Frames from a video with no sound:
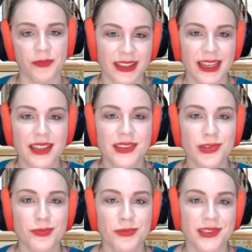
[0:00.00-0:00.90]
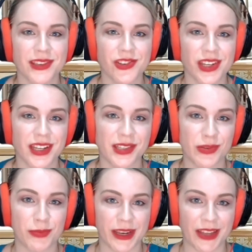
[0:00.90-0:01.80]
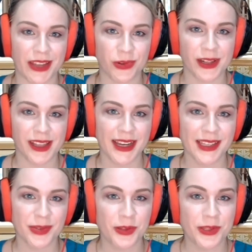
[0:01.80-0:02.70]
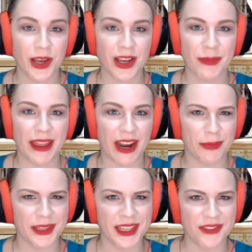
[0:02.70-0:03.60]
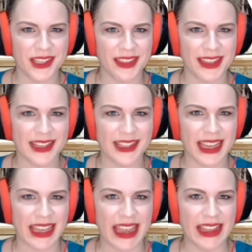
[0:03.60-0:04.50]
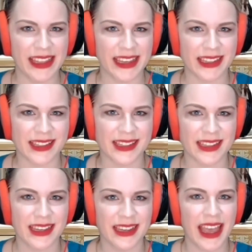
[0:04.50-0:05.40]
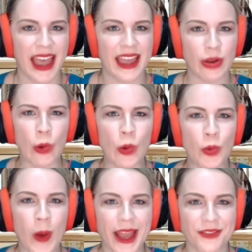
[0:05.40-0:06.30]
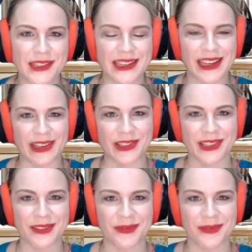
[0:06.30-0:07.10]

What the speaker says: In the superstition and supernatural class, we'll talk about our beliefs in things like aliens and old wives' tales.